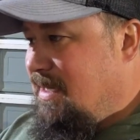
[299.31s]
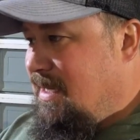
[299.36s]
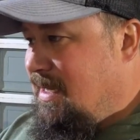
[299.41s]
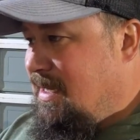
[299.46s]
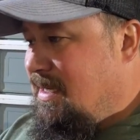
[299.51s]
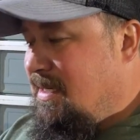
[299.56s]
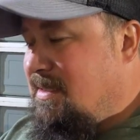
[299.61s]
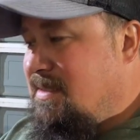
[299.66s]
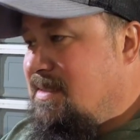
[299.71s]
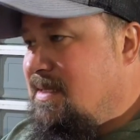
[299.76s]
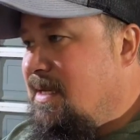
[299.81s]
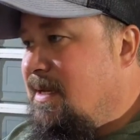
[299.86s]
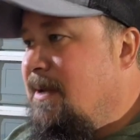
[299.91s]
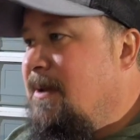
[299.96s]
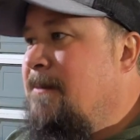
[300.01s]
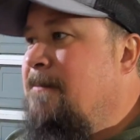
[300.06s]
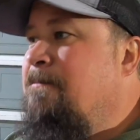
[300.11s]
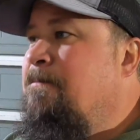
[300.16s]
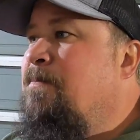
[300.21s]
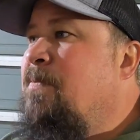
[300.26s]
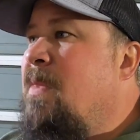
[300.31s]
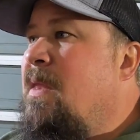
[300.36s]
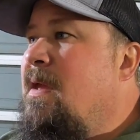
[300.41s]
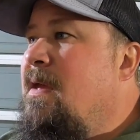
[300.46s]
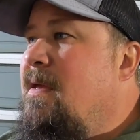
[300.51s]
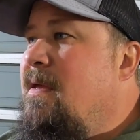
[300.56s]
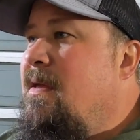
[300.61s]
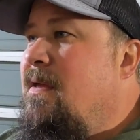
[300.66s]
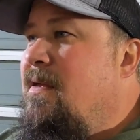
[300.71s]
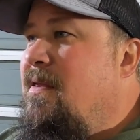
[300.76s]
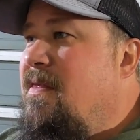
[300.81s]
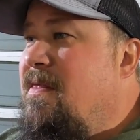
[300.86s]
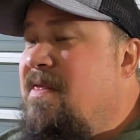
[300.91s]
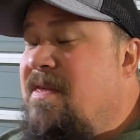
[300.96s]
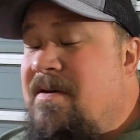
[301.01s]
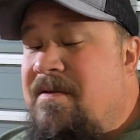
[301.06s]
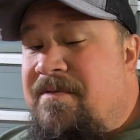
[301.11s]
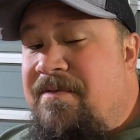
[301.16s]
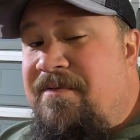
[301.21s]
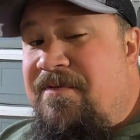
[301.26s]
is
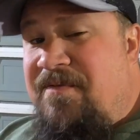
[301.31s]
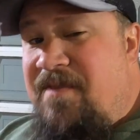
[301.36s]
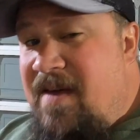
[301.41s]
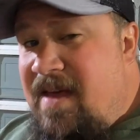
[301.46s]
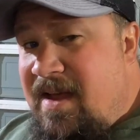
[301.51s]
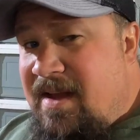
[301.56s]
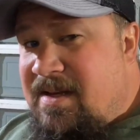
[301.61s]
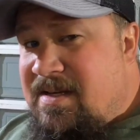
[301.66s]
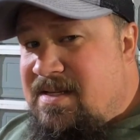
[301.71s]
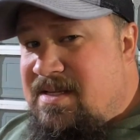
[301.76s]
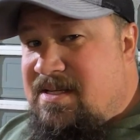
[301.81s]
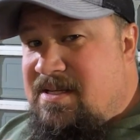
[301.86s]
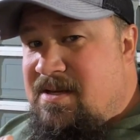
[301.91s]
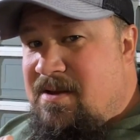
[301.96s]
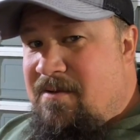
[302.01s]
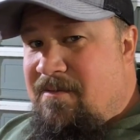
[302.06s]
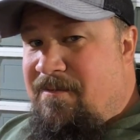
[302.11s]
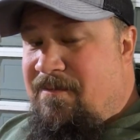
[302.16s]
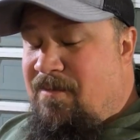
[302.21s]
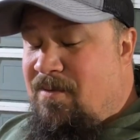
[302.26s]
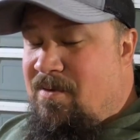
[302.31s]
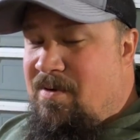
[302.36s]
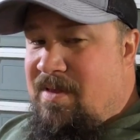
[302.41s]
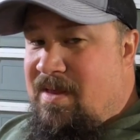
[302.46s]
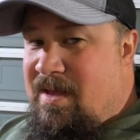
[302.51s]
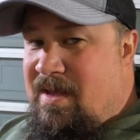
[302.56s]
The fix for